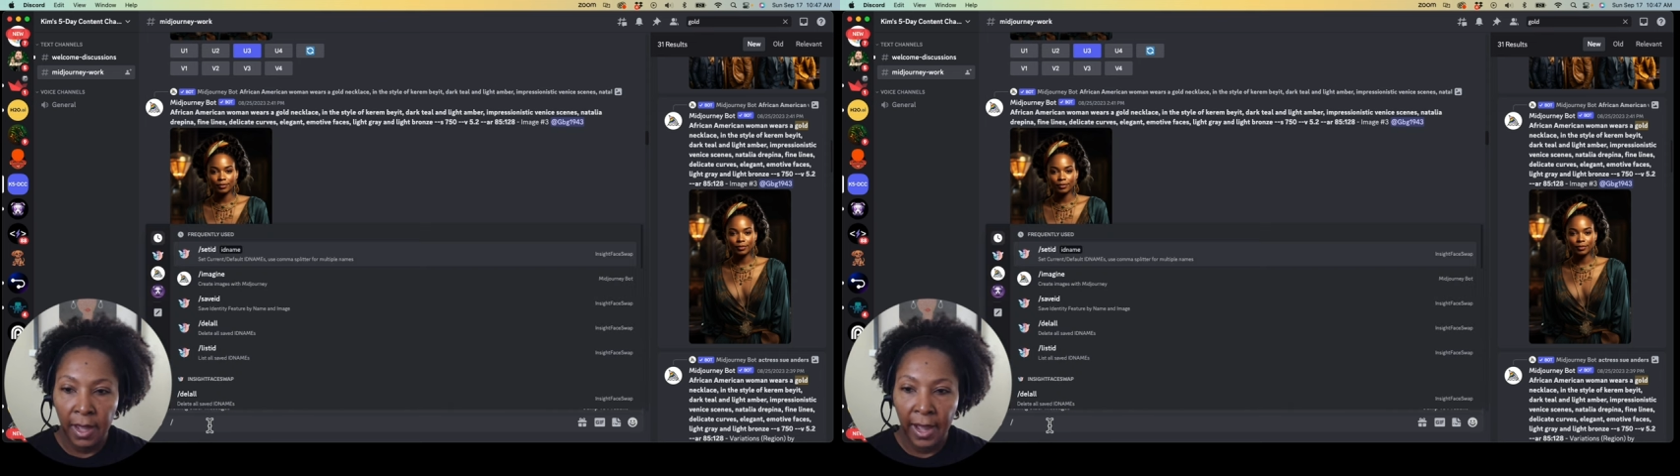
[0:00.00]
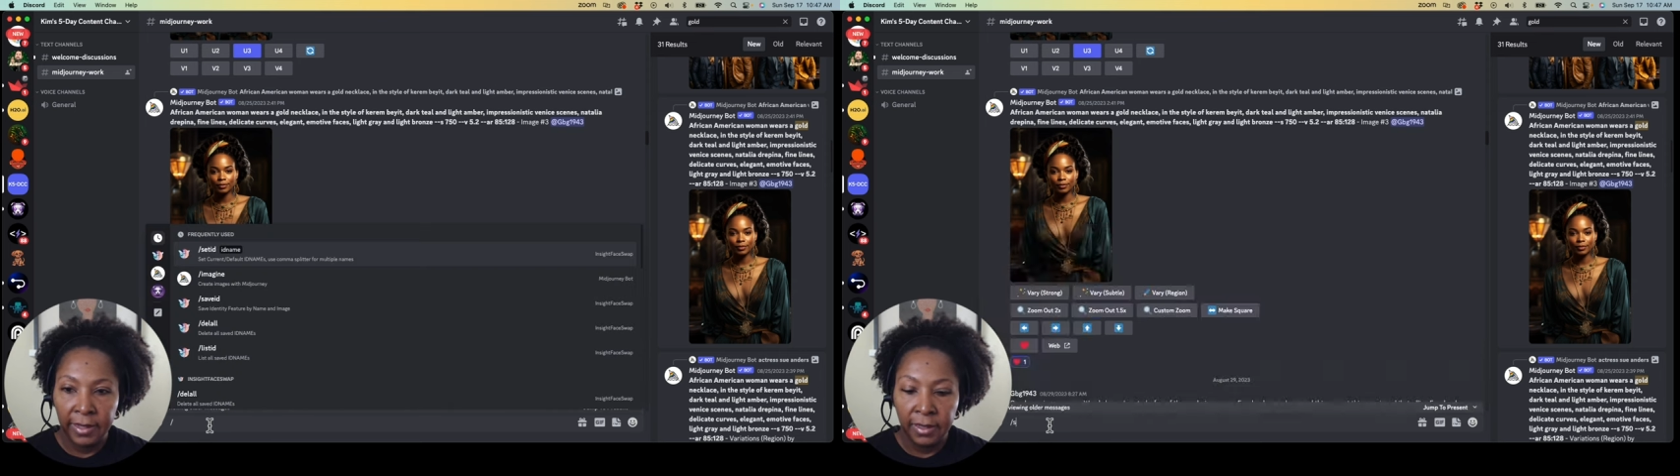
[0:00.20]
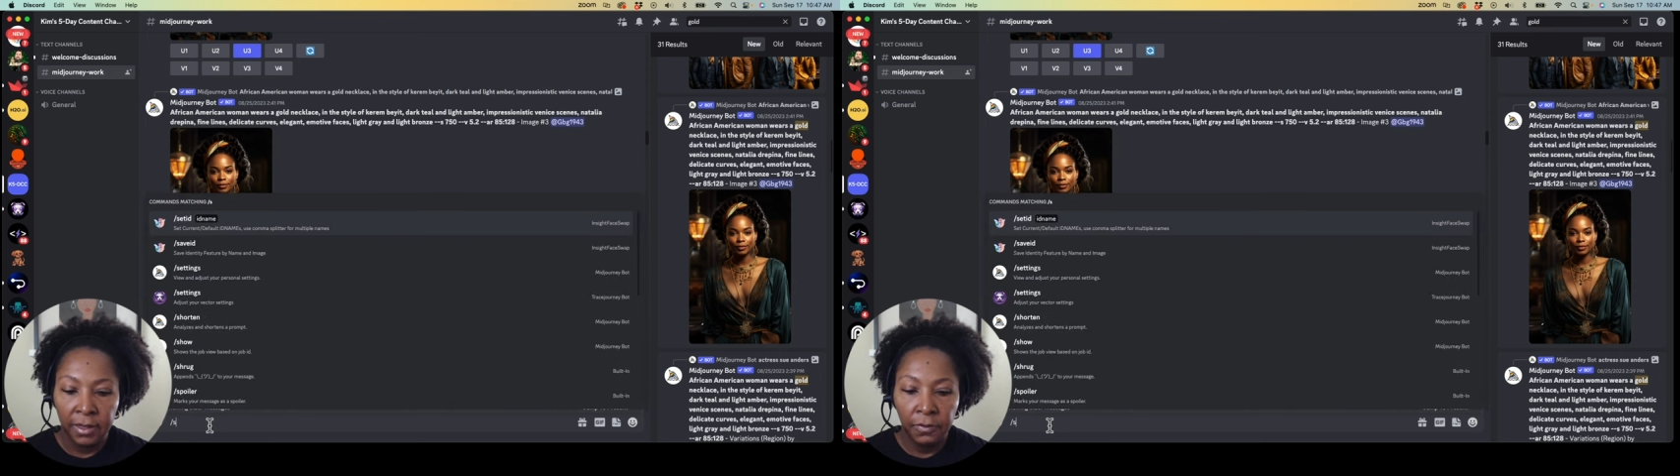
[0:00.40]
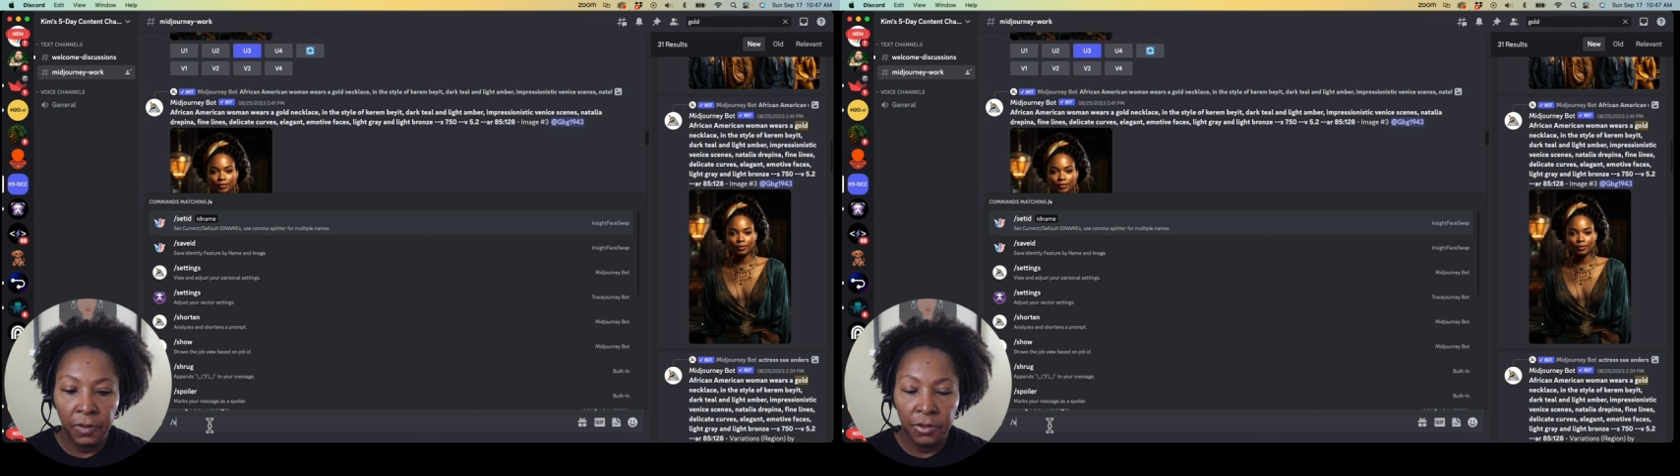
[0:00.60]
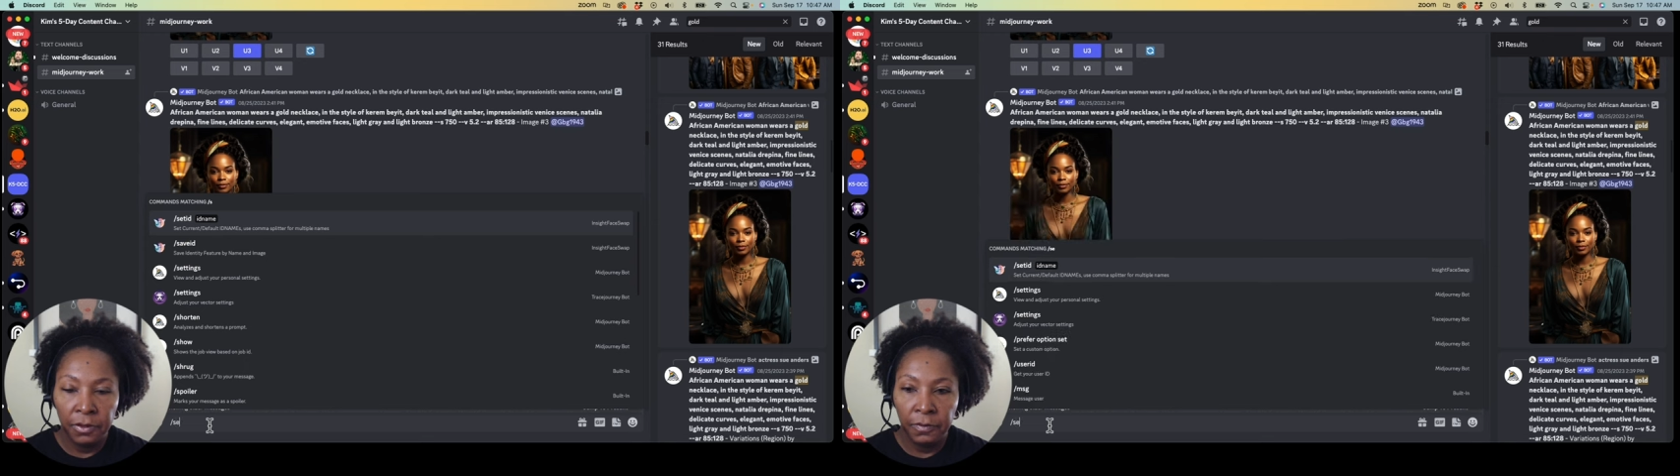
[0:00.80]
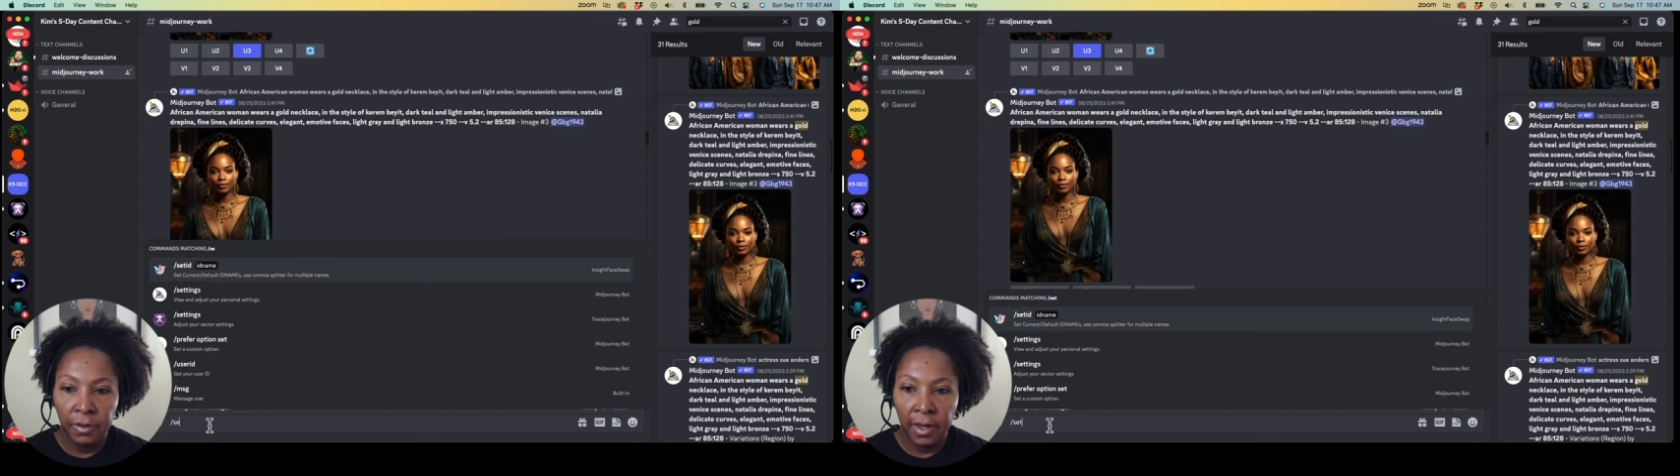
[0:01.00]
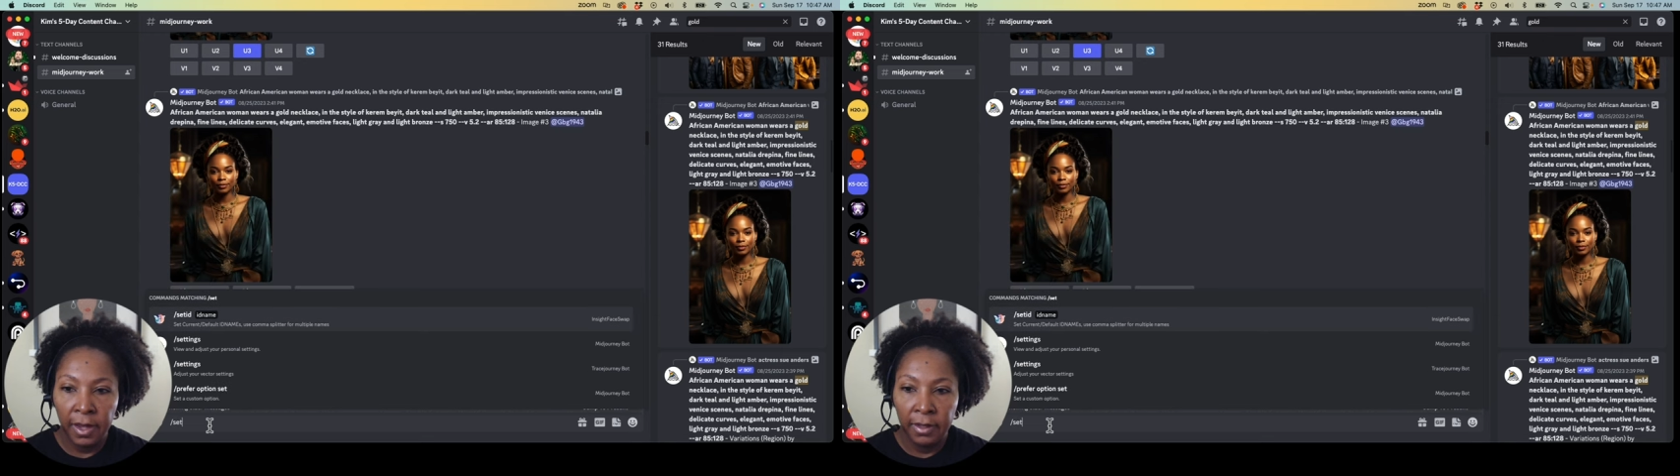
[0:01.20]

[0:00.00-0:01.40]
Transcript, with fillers: ID feature for that.